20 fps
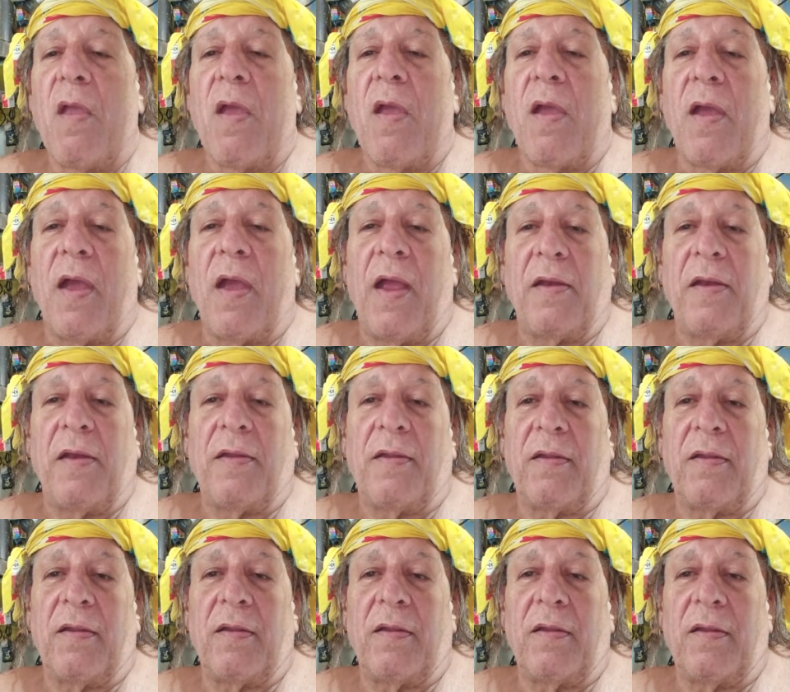And
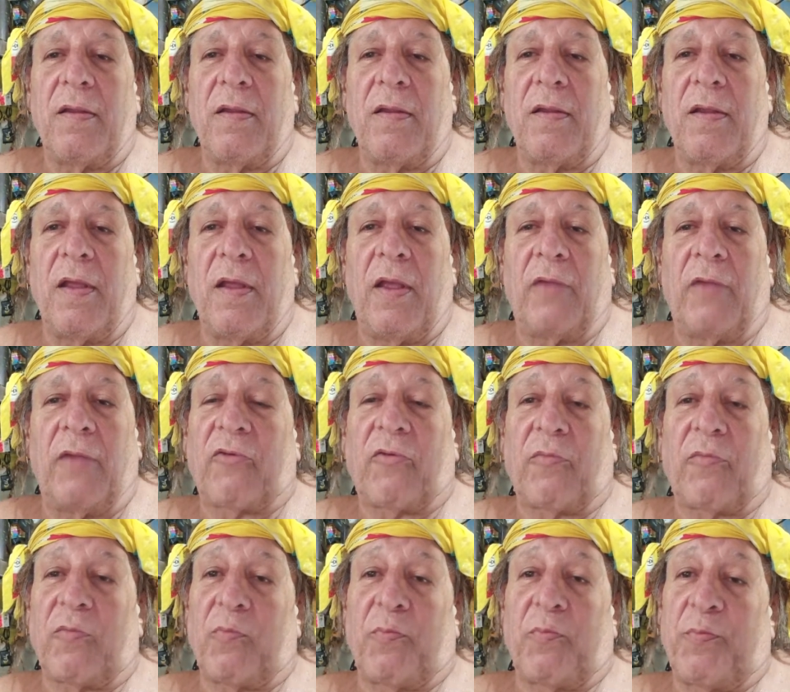it's
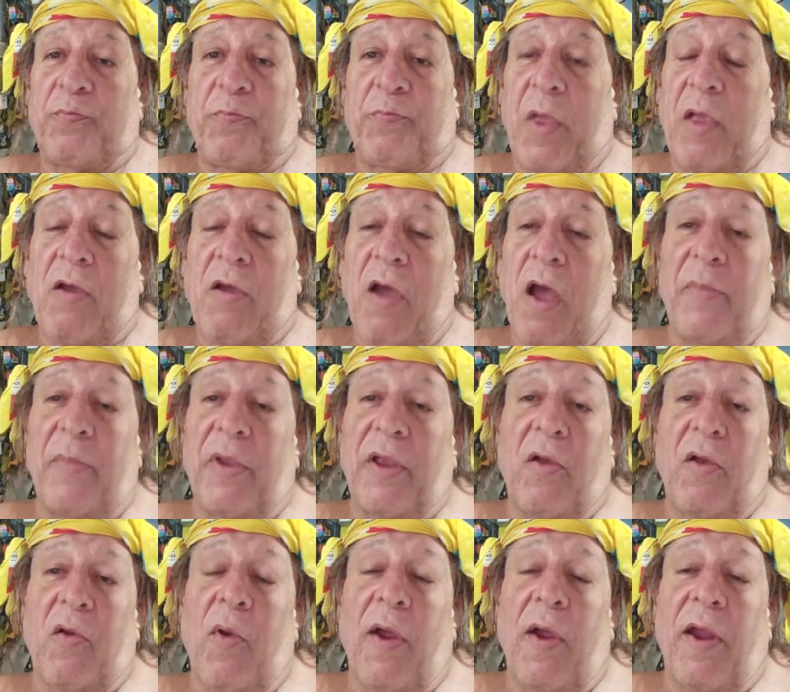
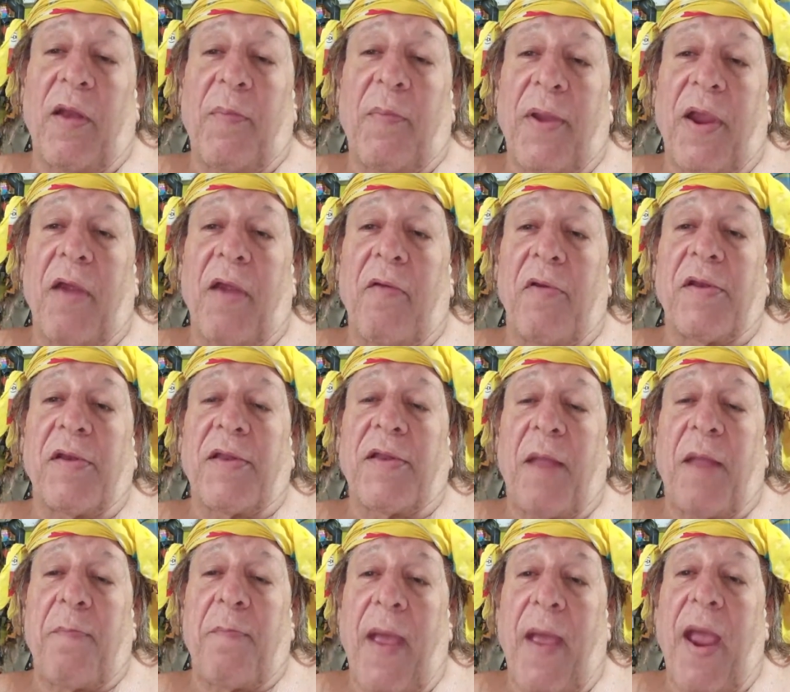becoming quite apparent
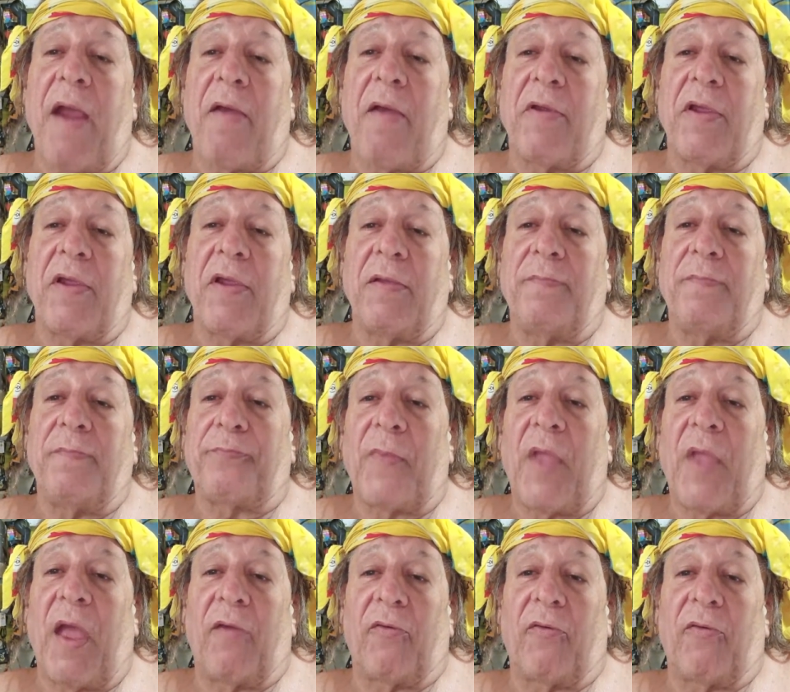that Barry
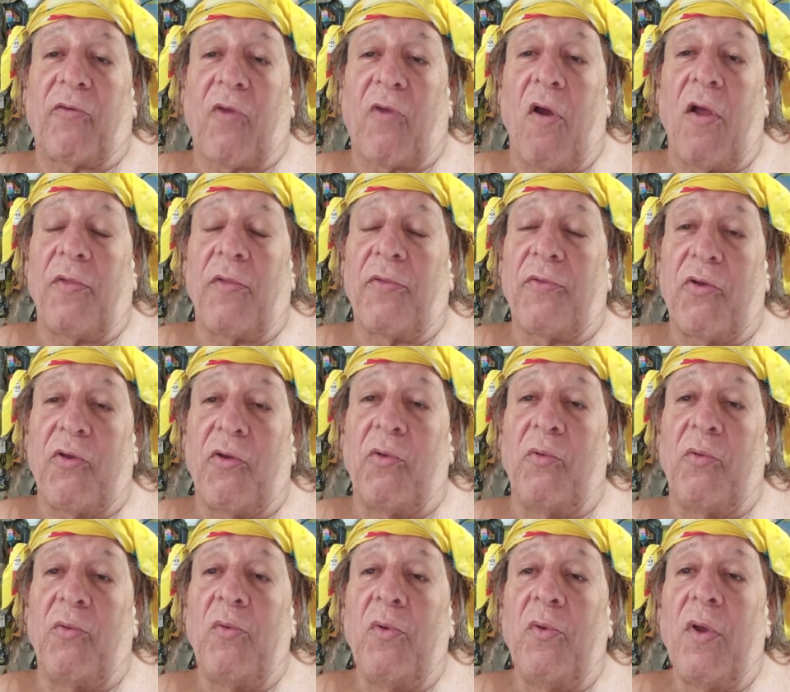has gone
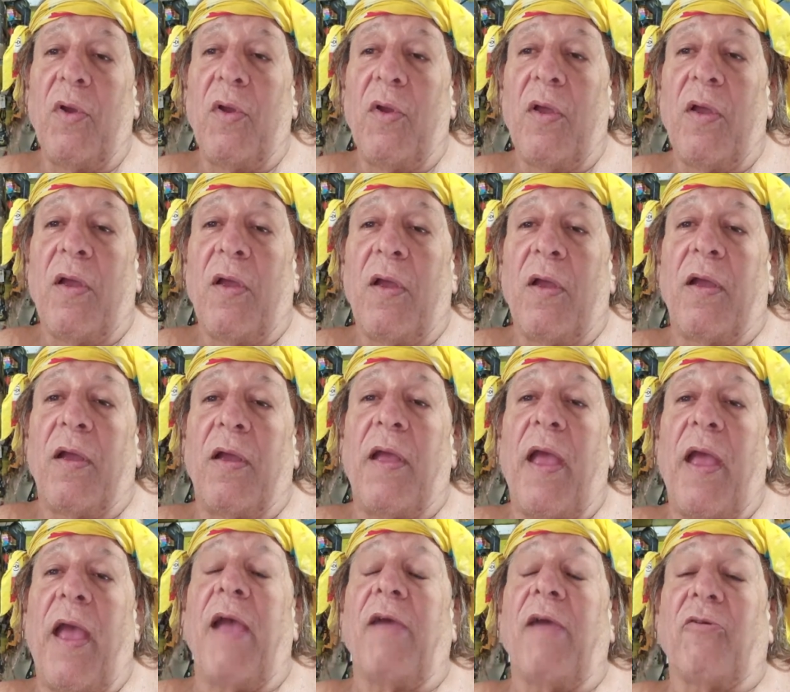through
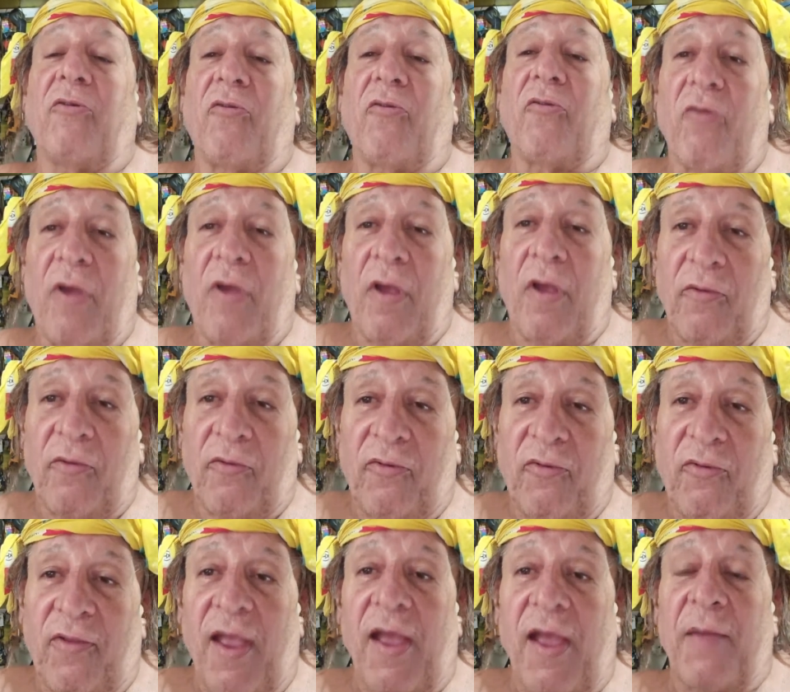extra
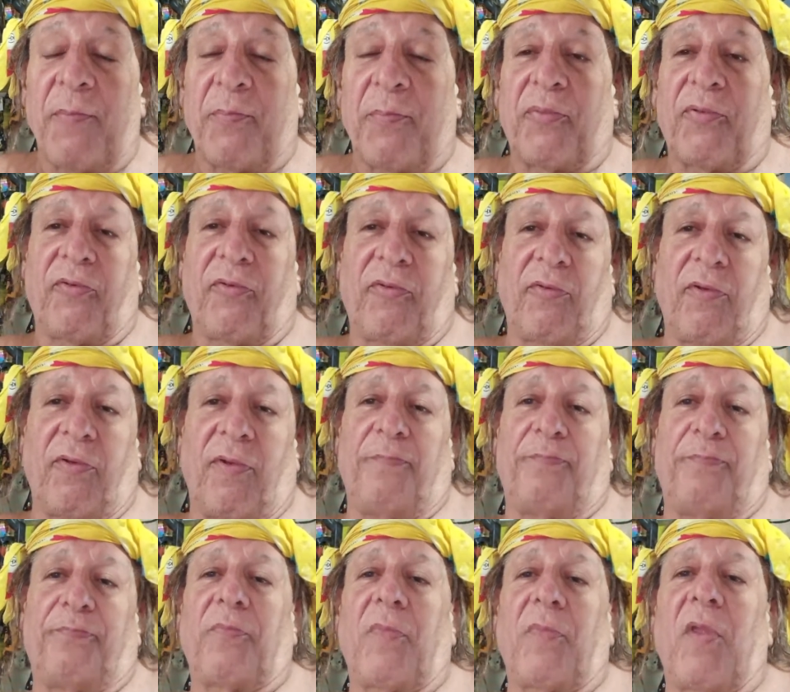steps
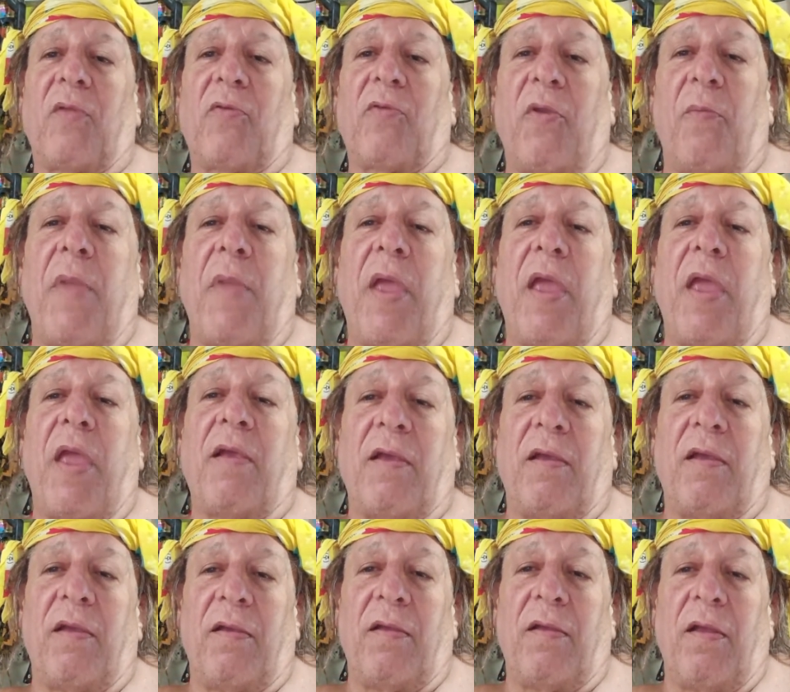to make
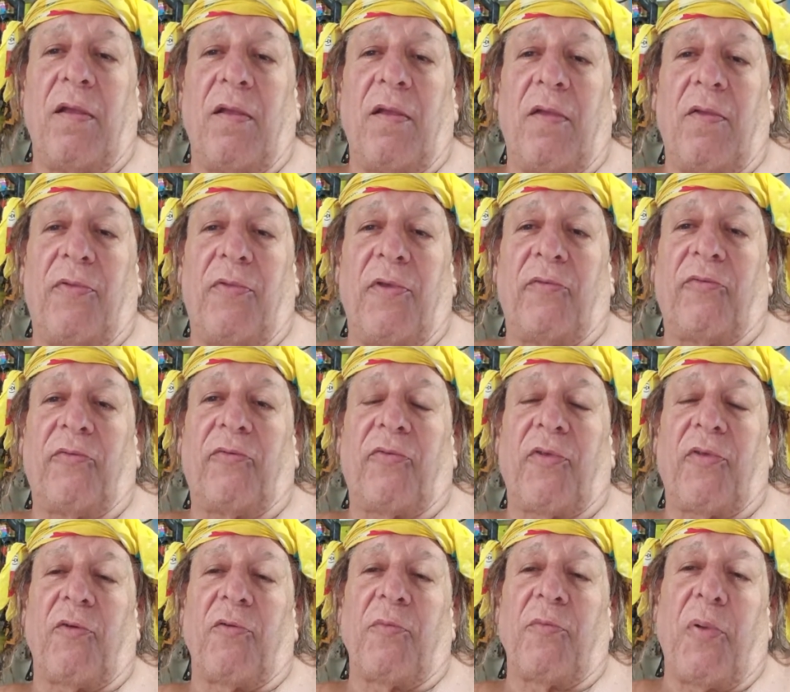this
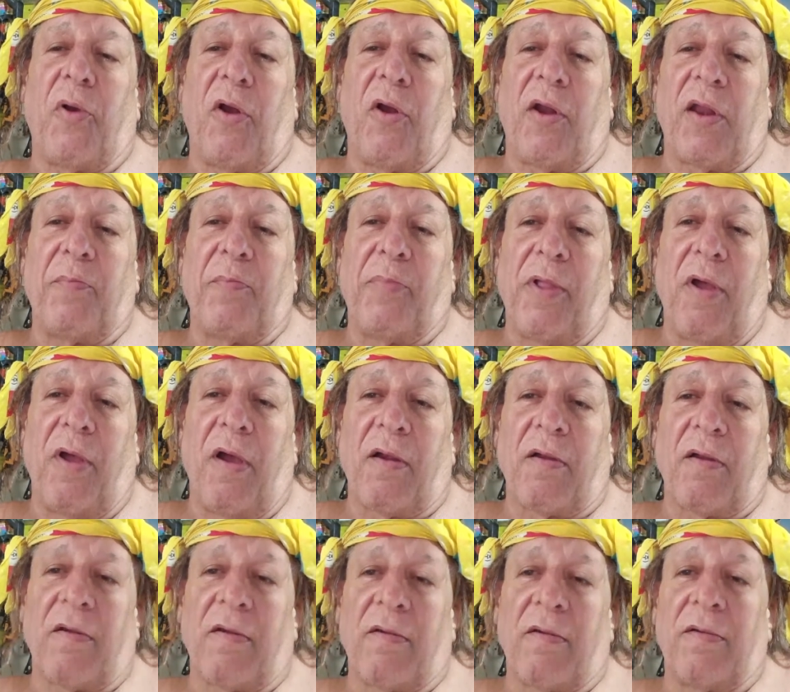third party
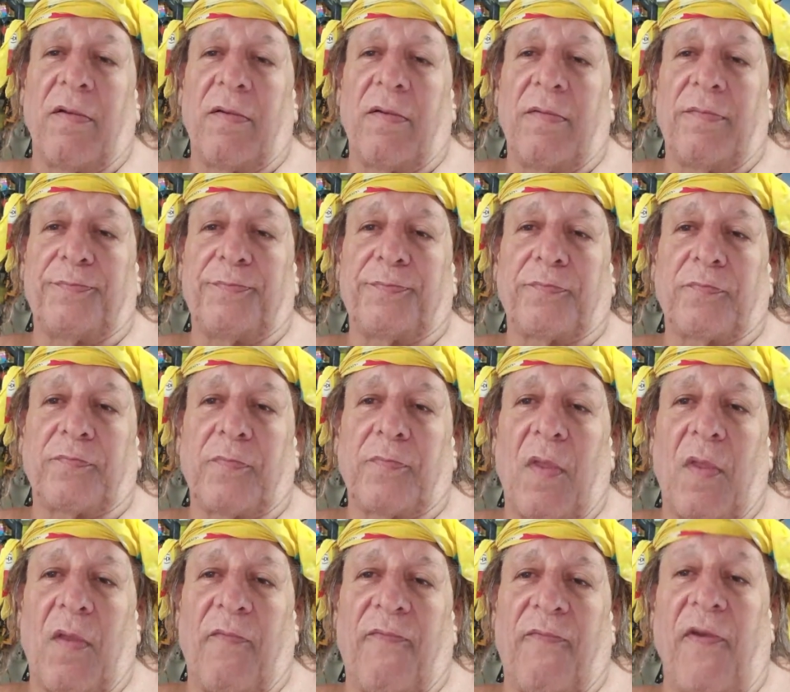blogger
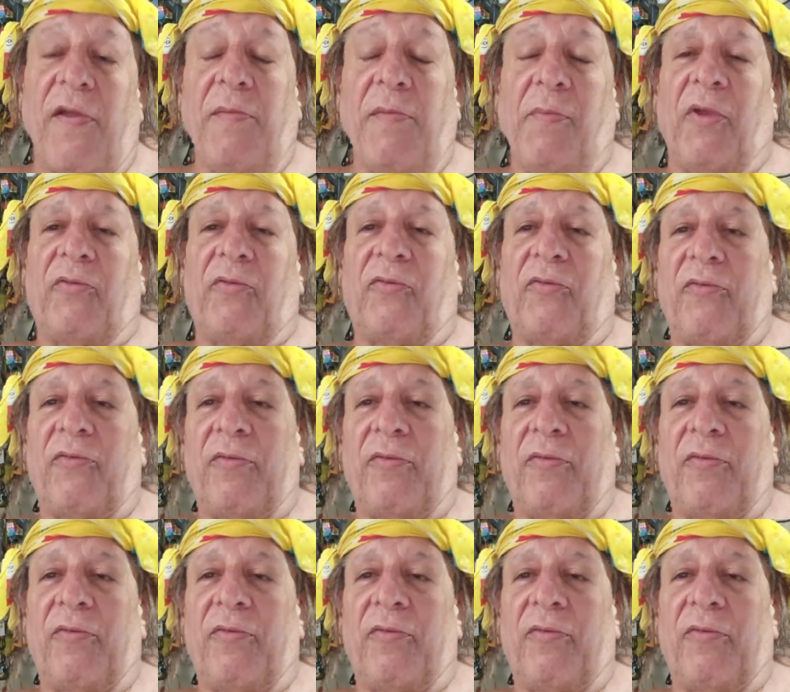famous.